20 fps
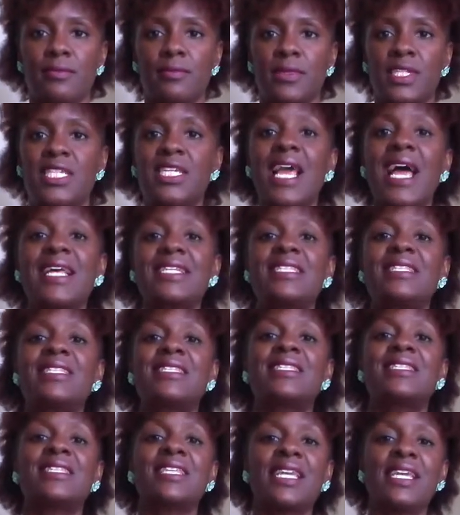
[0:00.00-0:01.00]
She has to
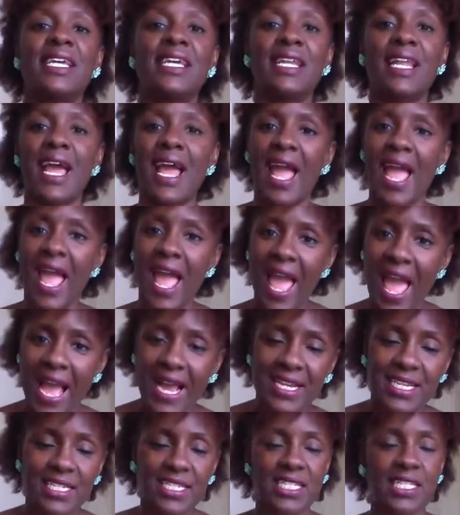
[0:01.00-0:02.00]
see it.
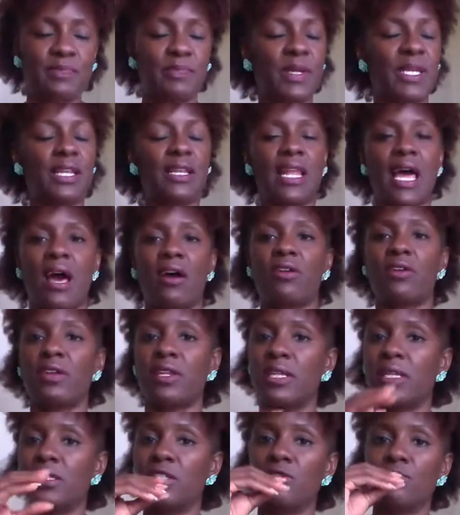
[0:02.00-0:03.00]
Actions speak louder
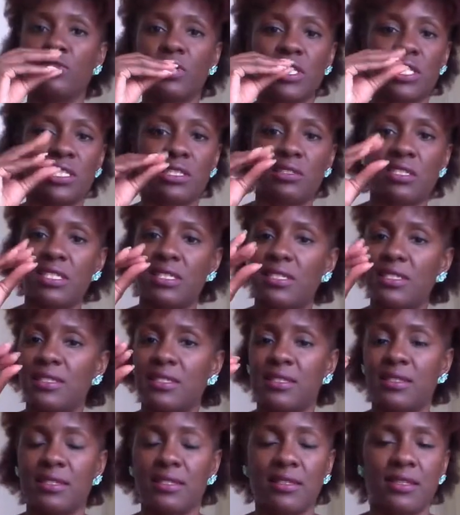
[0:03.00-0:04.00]
than you just duh, duh,
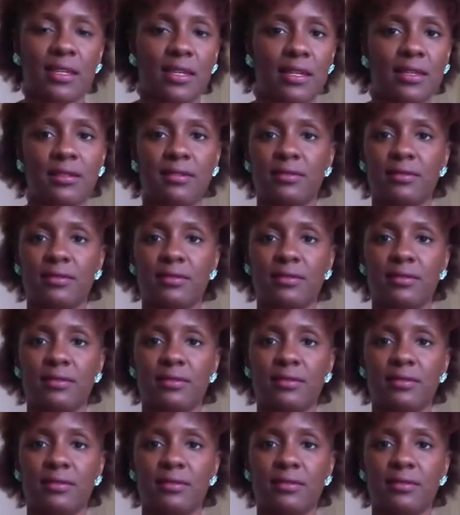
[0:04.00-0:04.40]
duh, duh, duh.